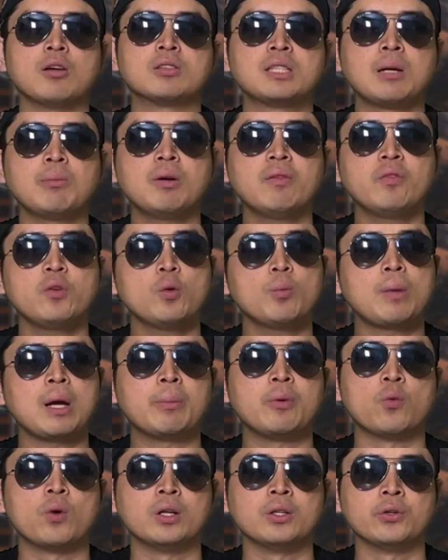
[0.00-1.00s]
some of you might
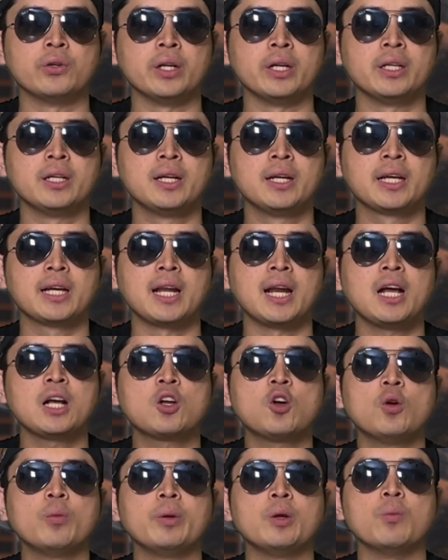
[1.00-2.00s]
be wondering, can I
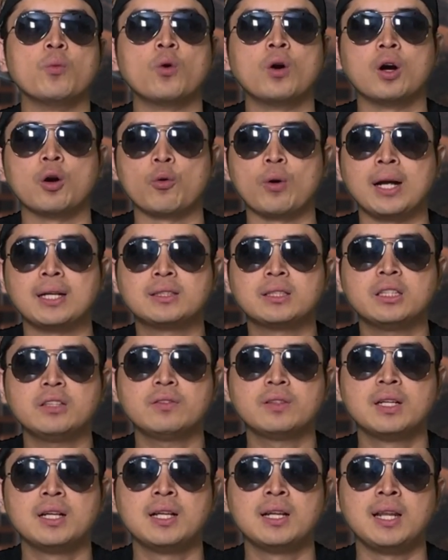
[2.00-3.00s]
go a bit more aggressive?
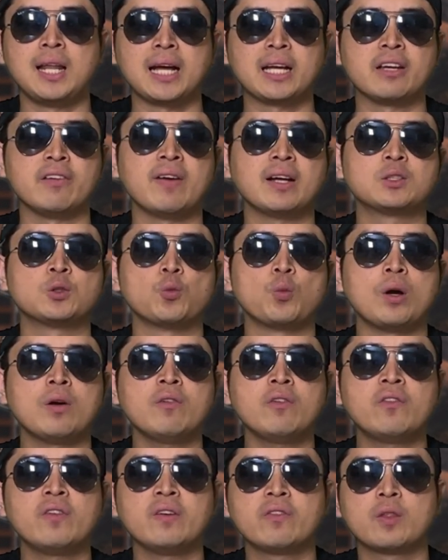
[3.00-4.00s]
Like invest
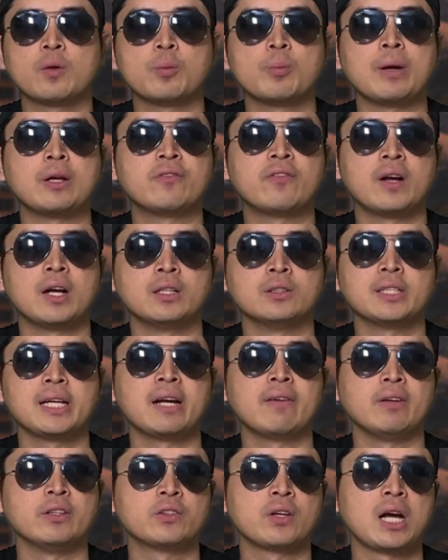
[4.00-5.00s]
1/5 of my fund
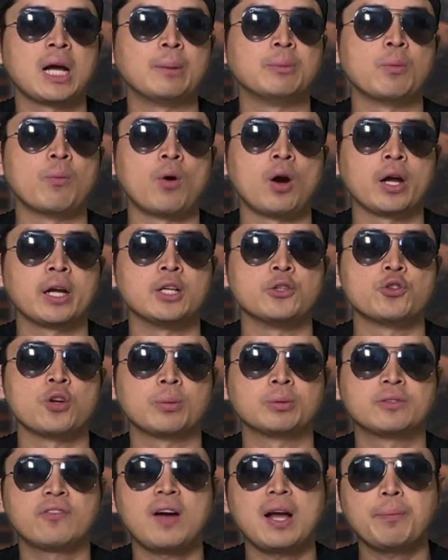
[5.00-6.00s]
every time the market
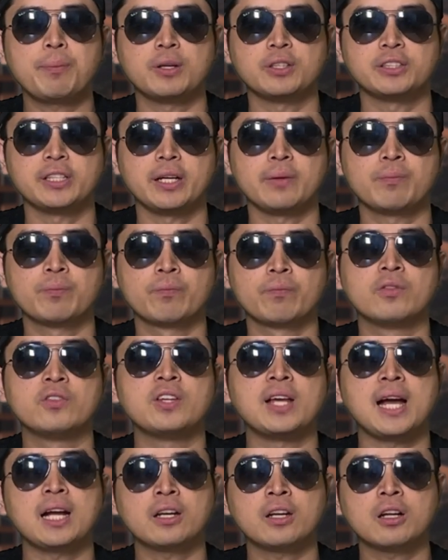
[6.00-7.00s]
drops 5%?
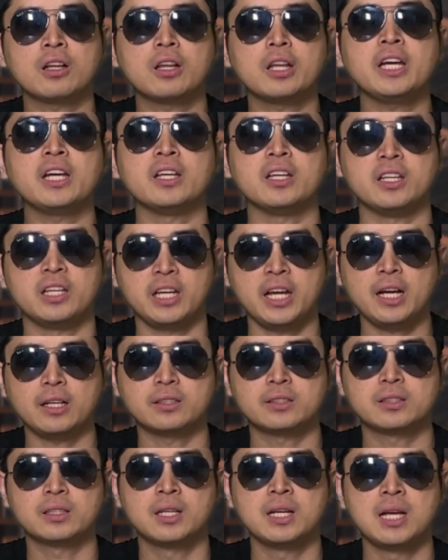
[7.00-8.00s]
Technically,
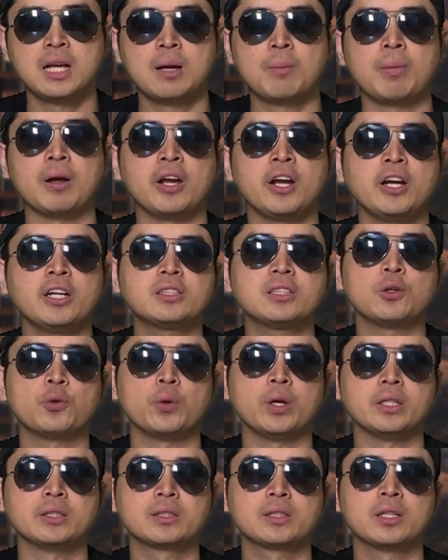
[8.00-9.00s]
yes, but here's the
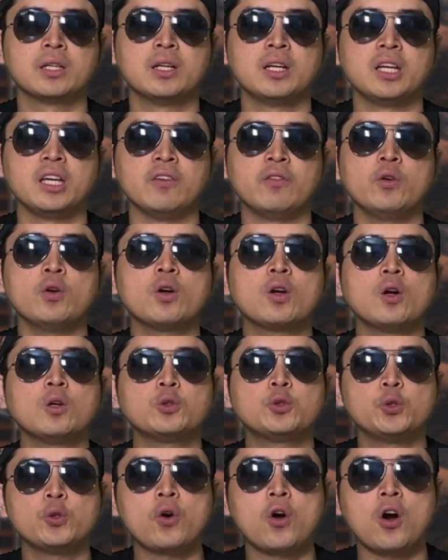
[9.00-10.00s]
risk. If you go
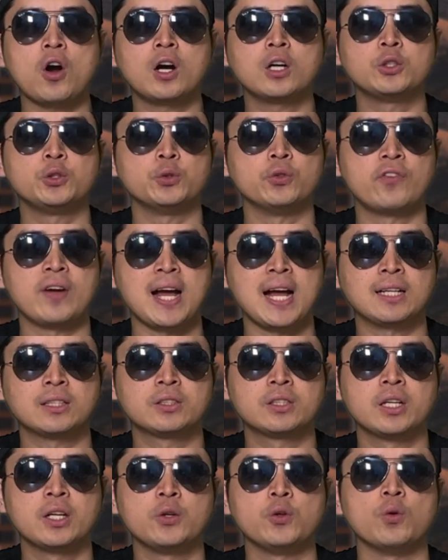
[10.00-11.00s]
too hard too
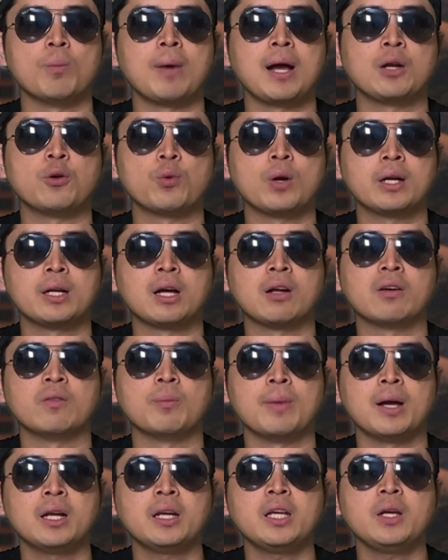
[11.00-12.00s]
fast, you might run out of
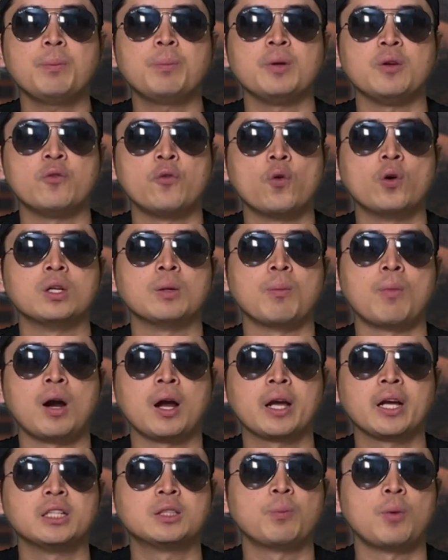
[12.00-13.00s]
money before the
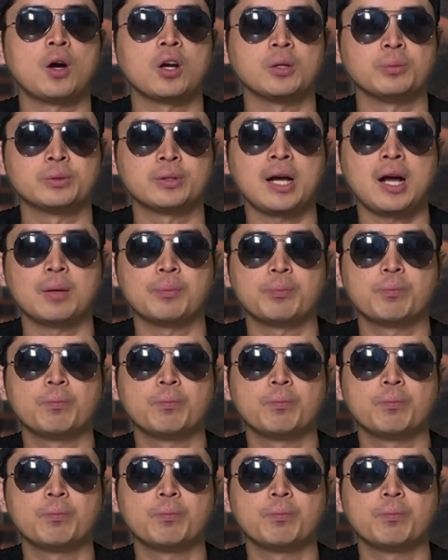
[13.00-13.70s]
market bottoms out.